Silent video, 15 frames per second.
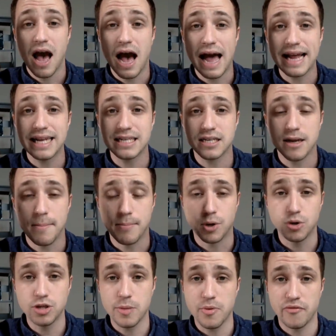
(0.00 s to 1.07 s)
I get to come
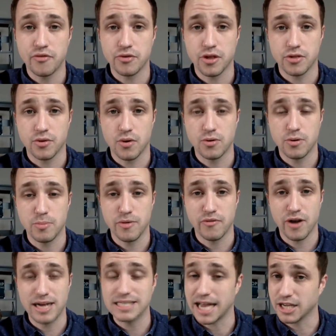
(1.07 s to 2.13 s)
boldly before the throne room of
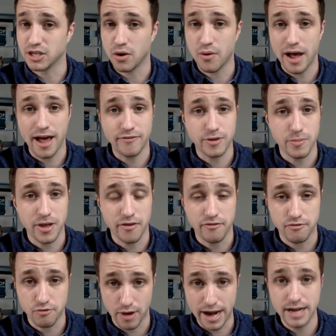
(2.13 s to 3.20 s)
grace. I don't have to be
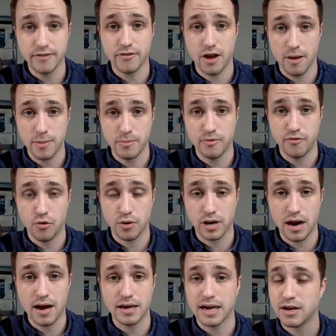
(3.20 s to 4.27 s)
afraid of coming before
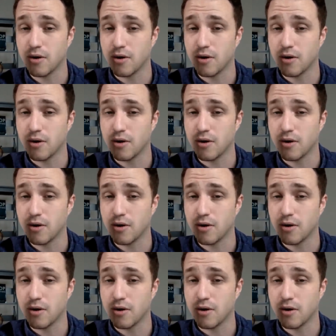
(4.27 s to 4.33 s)
God.